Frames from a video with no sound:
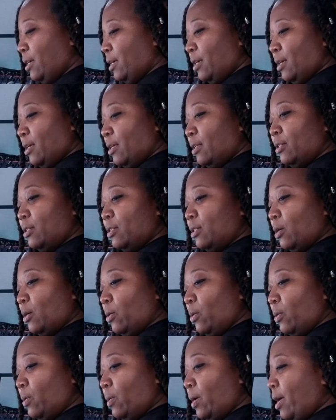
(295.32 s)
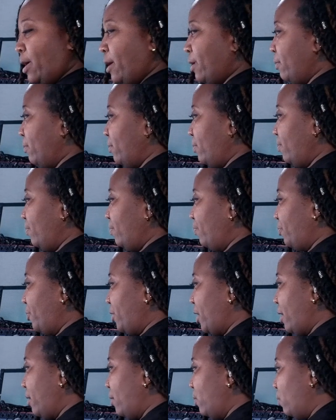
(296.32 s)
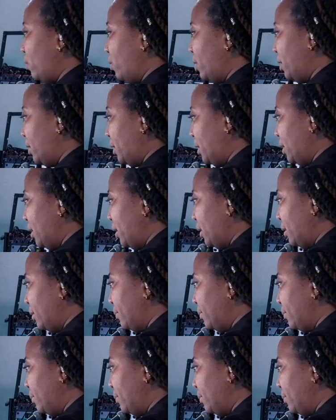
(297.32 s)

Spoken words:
So I don't want to get it